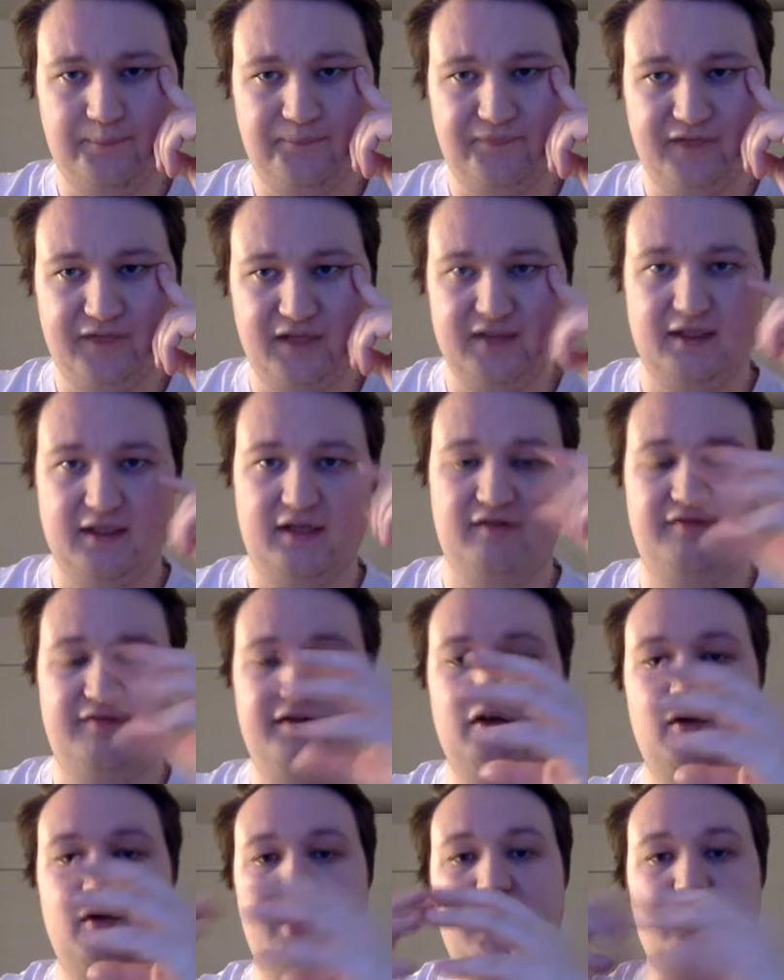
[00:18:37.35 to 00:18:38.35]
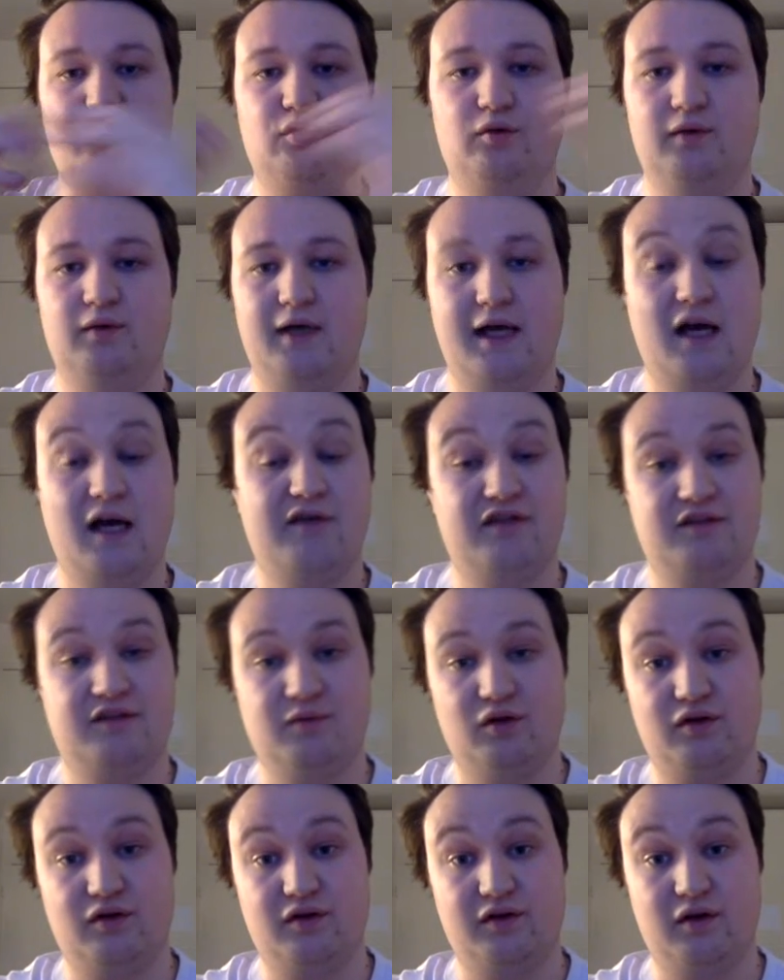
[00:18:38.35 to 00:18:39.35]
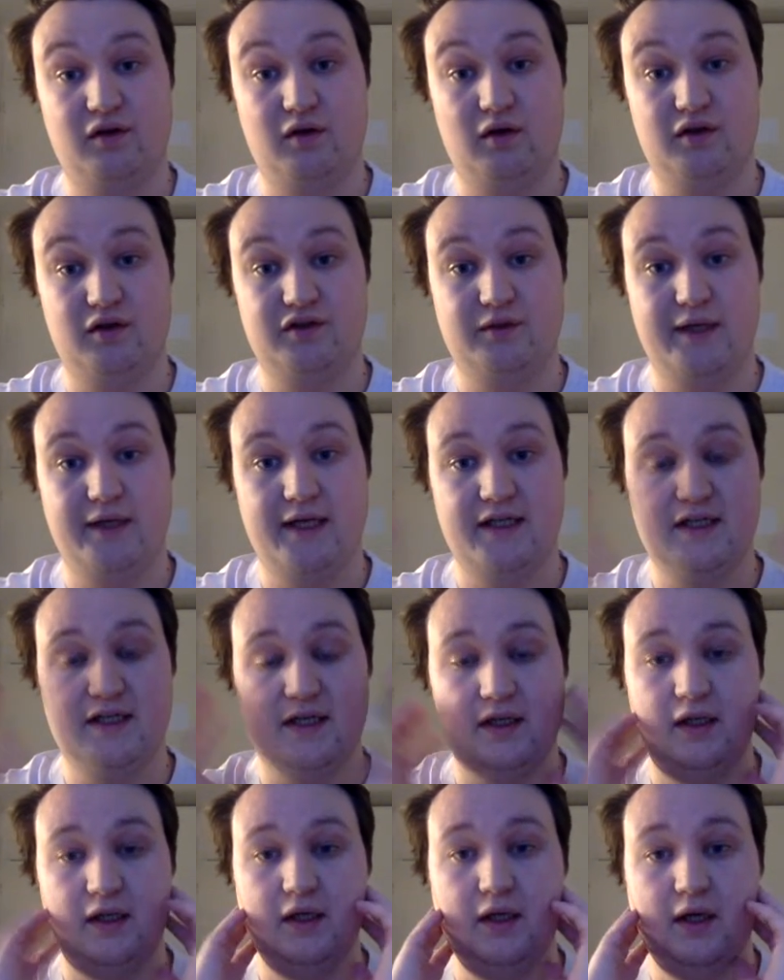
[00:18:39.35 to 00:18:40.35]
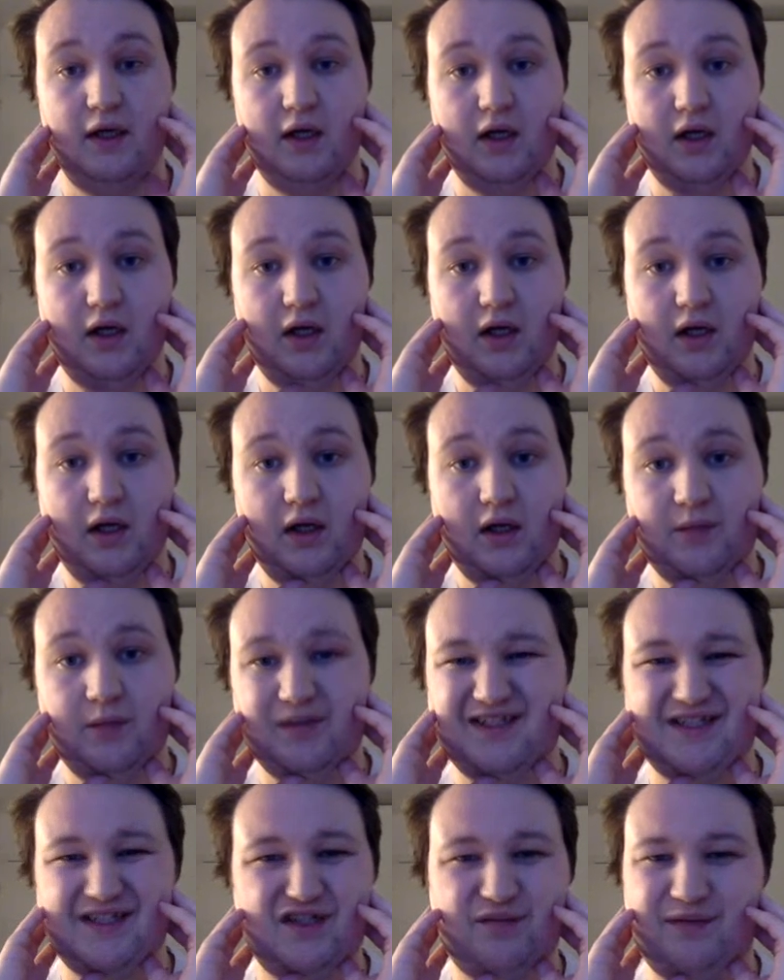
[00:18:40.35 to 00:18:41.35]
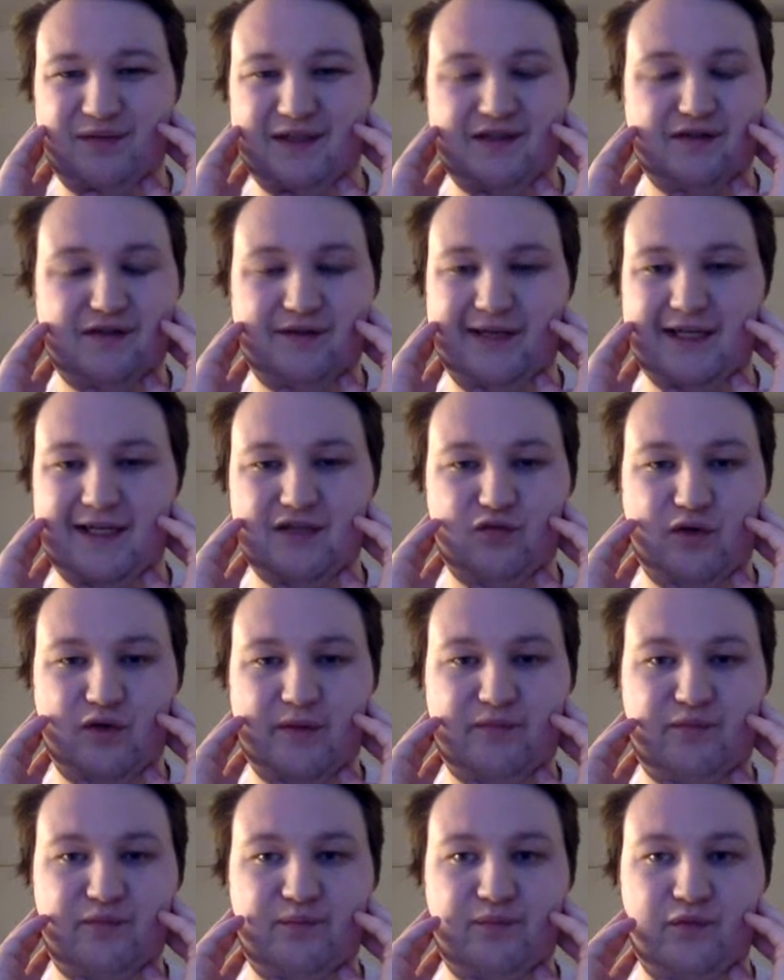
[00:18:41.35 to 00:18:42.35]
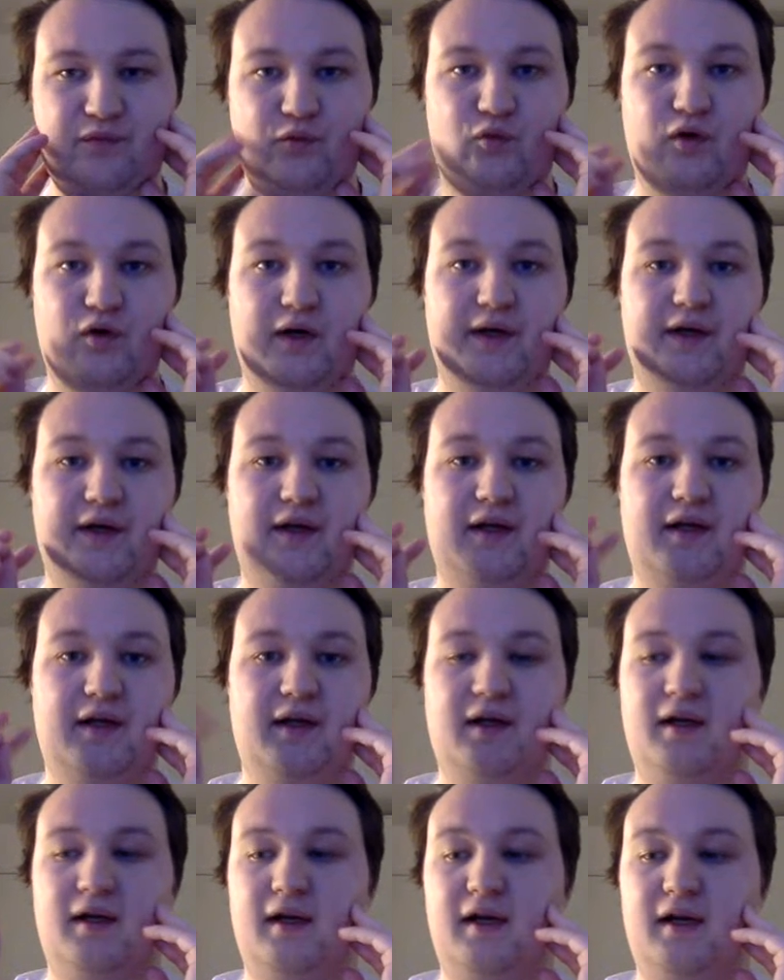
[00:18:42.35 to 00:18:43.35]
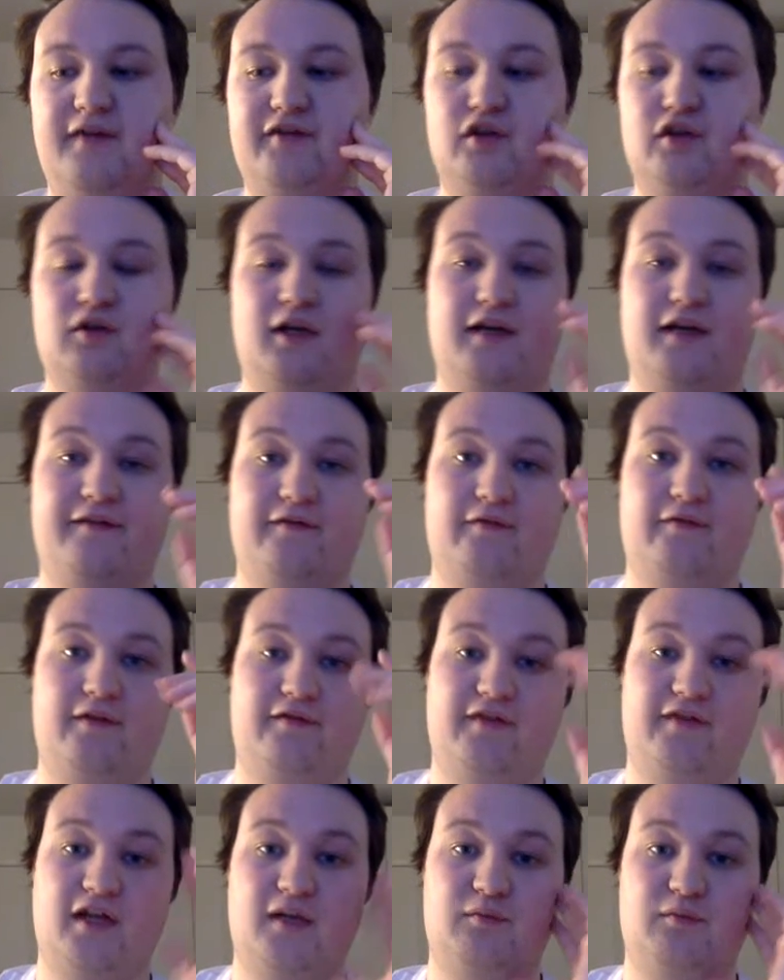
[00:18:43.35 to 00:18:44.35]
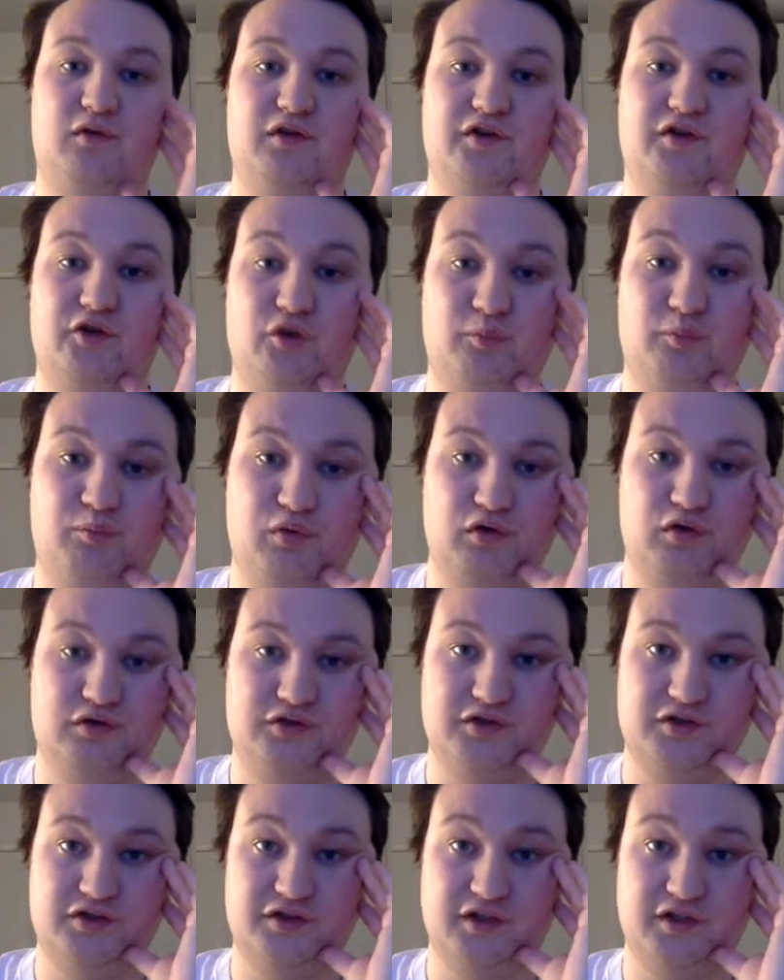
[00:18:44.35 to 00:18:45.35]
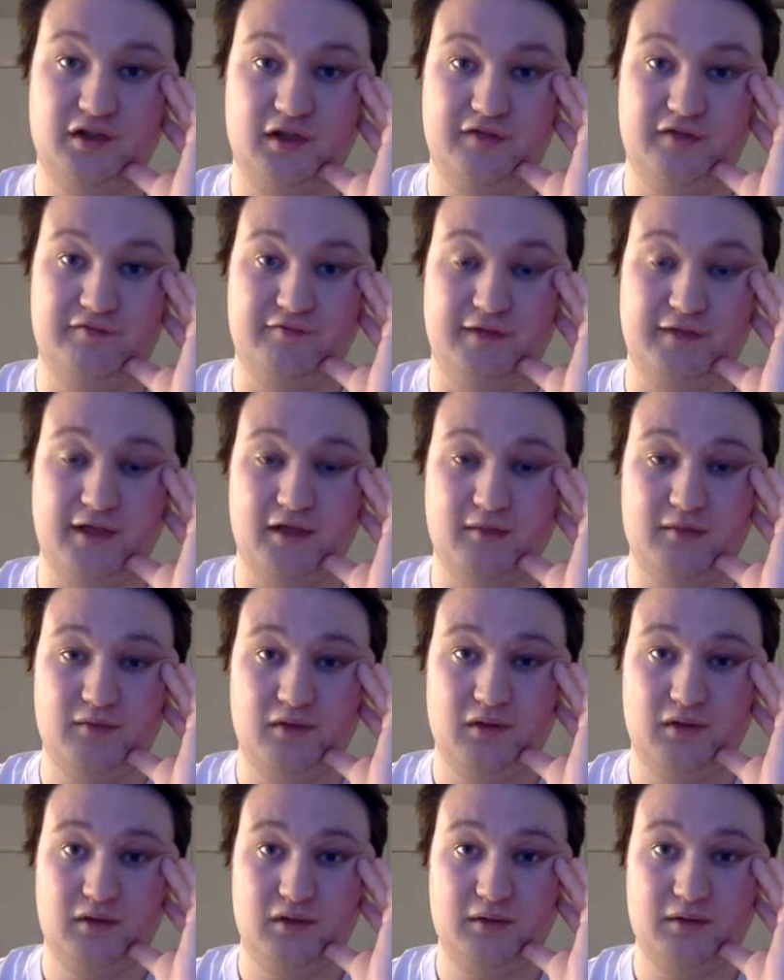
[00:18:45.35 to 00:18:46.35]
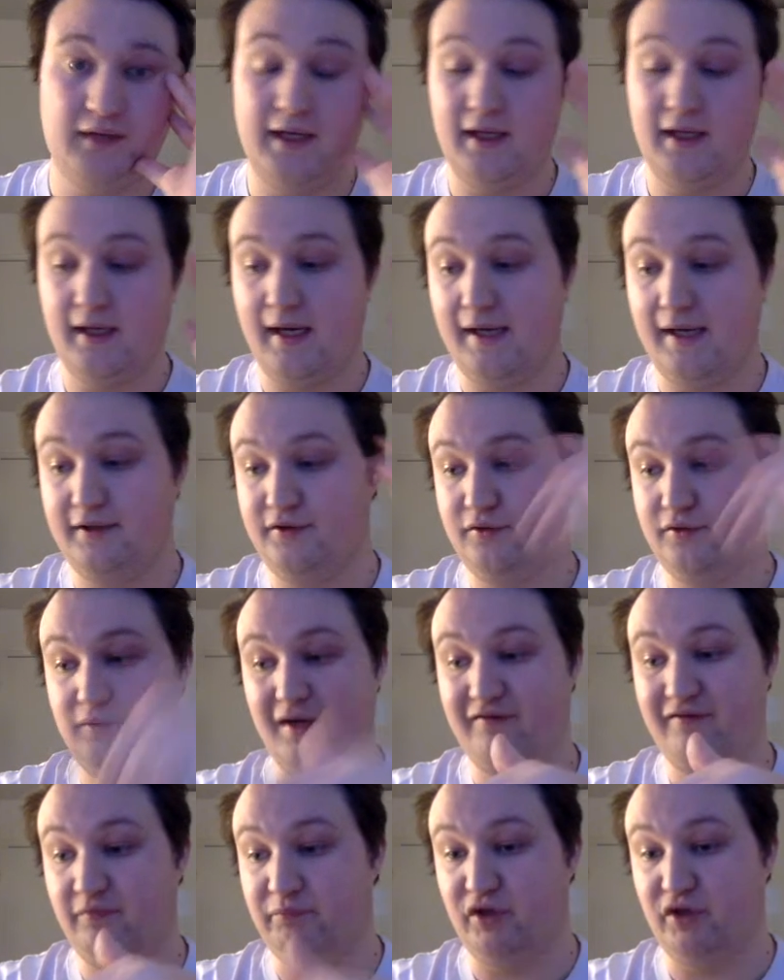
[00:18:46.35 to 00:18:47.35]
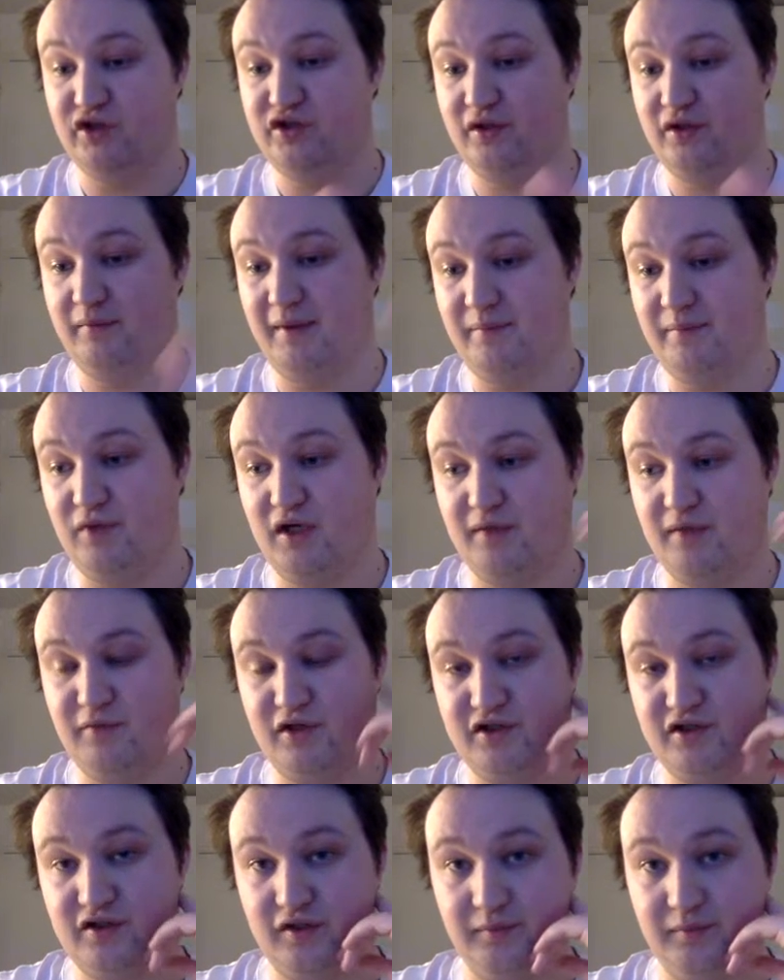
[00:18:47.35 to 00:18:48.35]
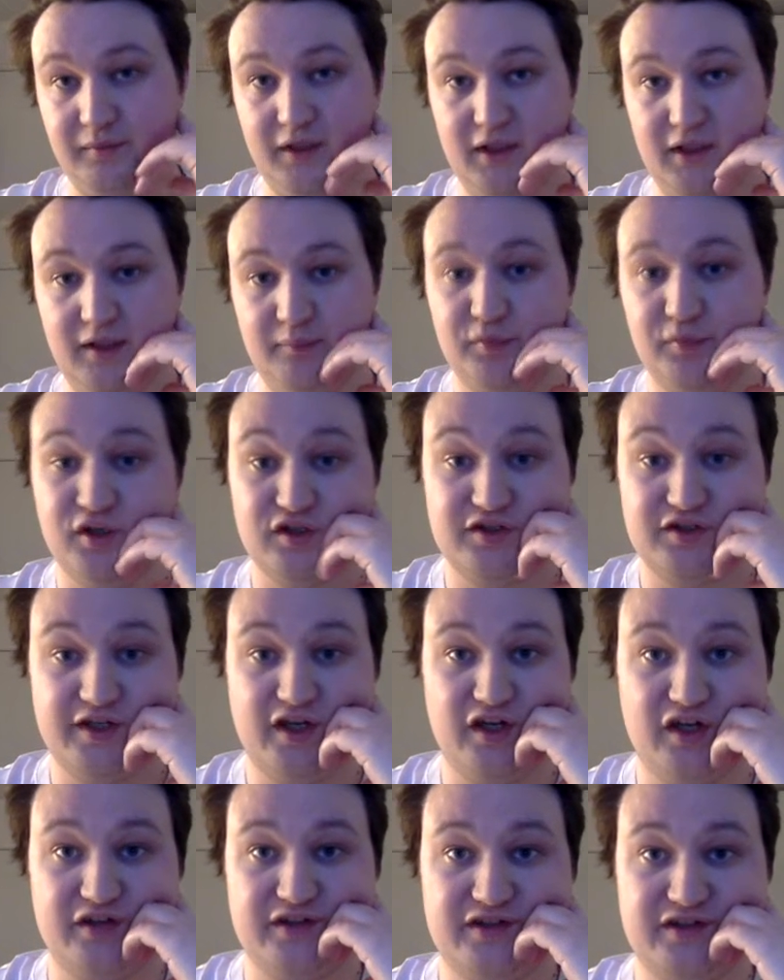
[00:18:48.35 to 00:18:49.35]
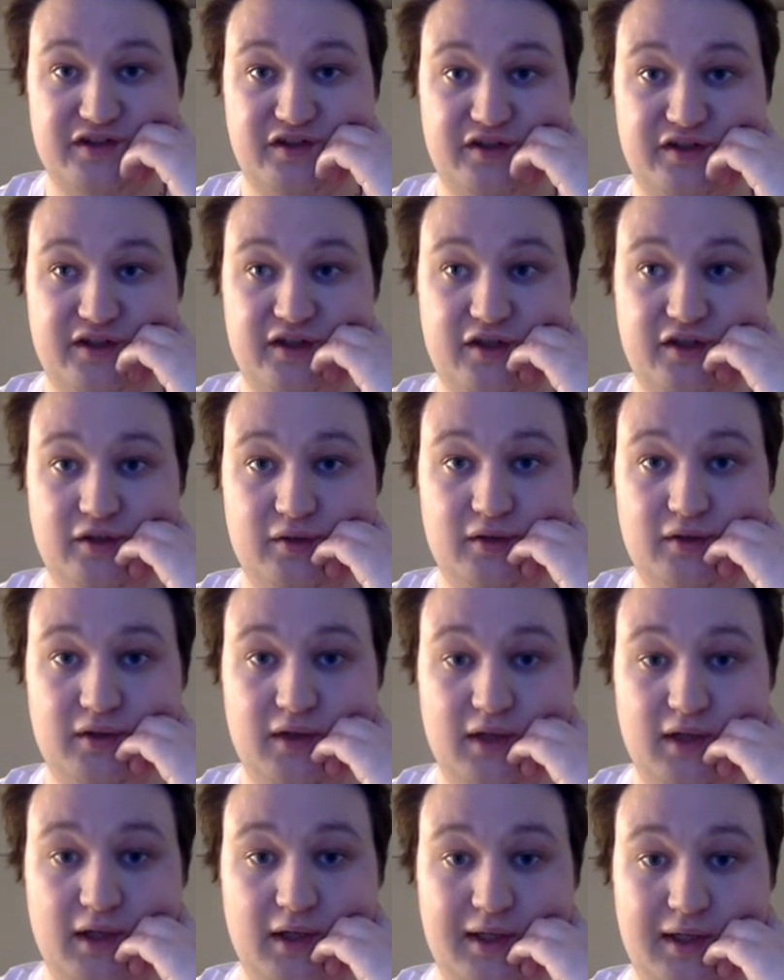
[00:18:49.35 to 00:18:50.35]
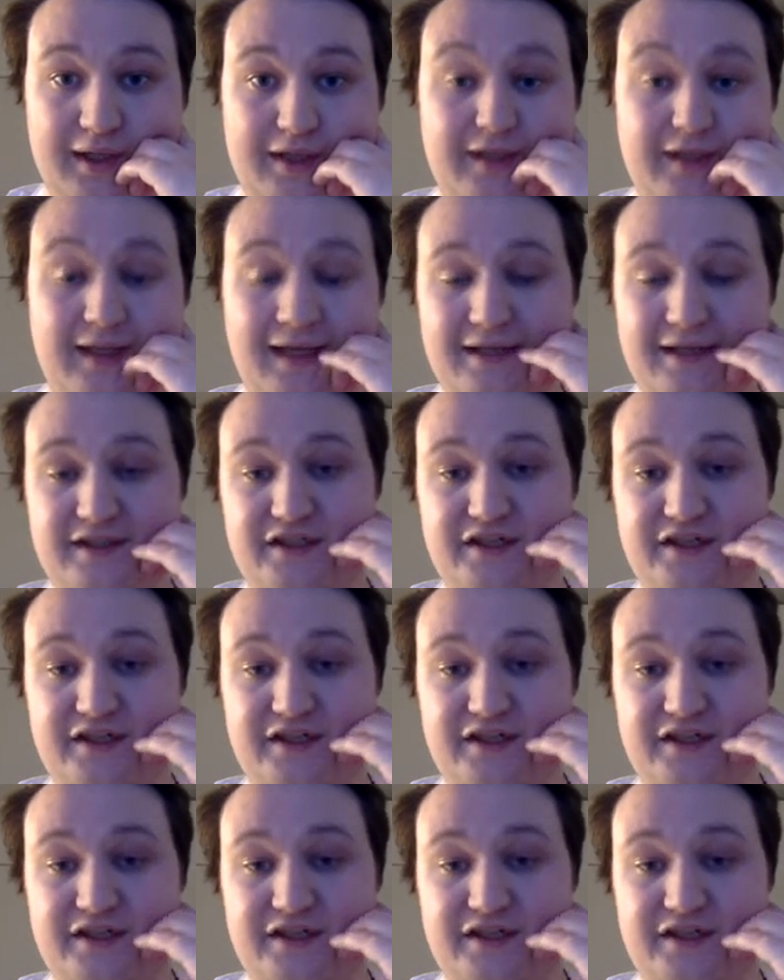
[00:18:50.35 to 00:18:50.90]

It's like a figurado. I haven't smoked it though, also aging. But Sancho Panza only has one Vitola available. The Non Plus is still available. I do have a bunch of them. I bought a bunch of them because they got discontinued like last